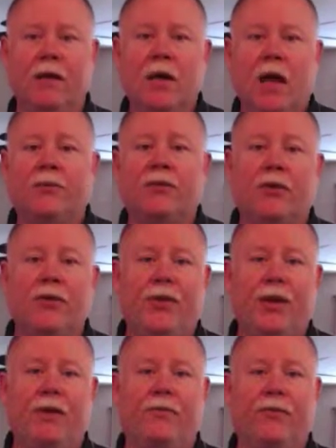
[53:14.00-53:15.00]
I'm so
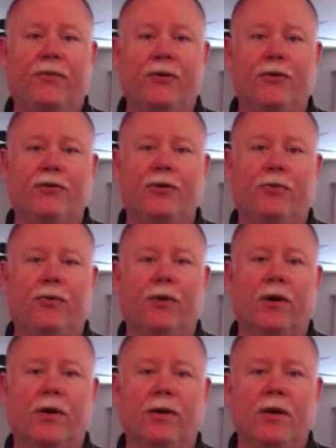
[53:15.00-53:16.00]
thankful for your
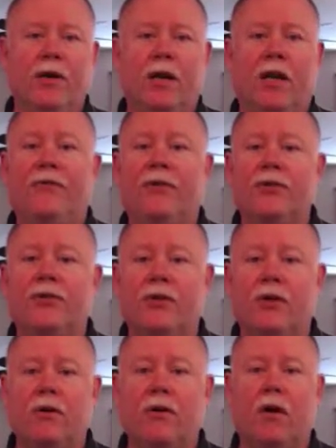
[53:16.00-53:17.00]
support and I feel
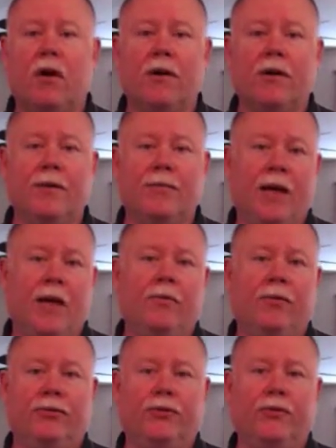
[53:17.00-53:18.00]
so honored to be
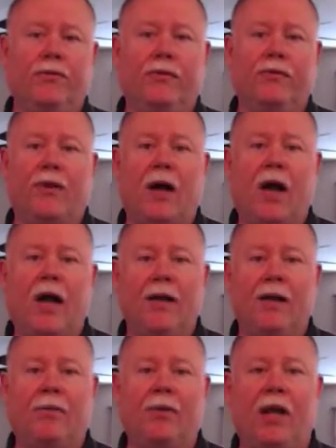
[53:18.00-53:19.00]
able to
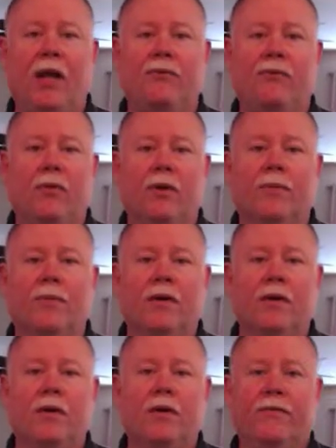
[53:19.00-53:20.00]
provide a platform
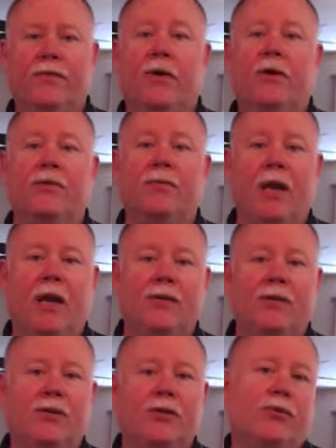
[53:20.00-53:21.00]
for those
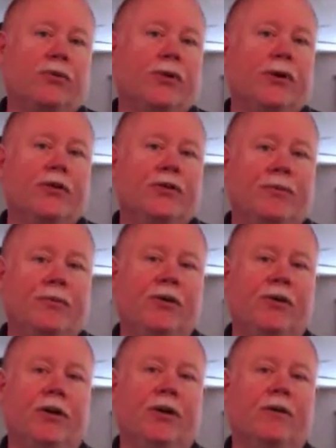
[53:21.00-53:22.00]
amazing stories to be
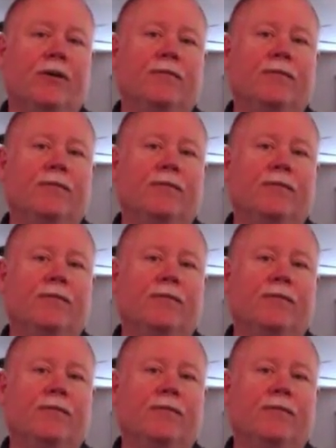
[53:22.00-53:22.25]
shared.